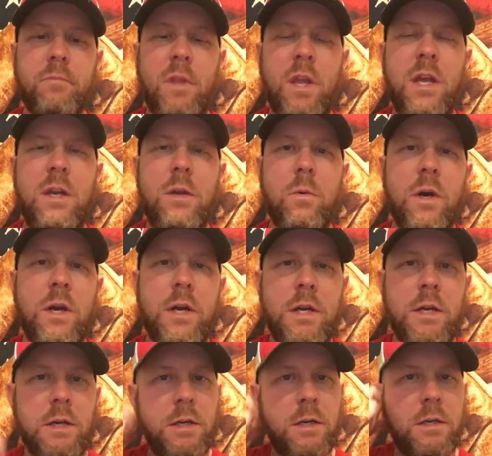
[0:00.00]
anyway,
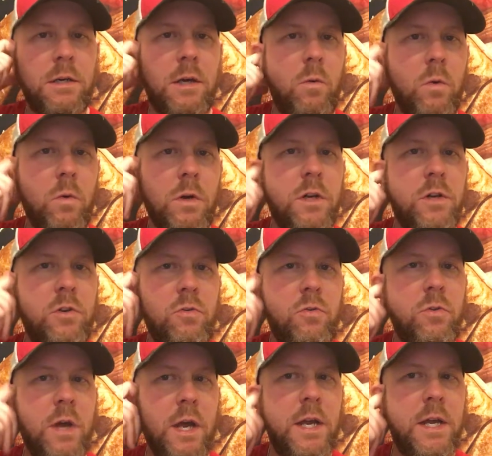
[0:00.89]
uh, I want to
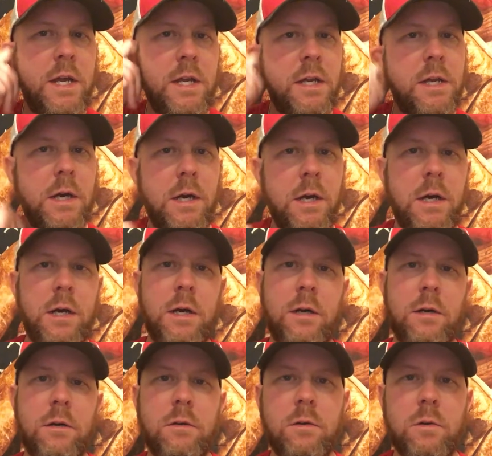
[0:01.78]
do a uh,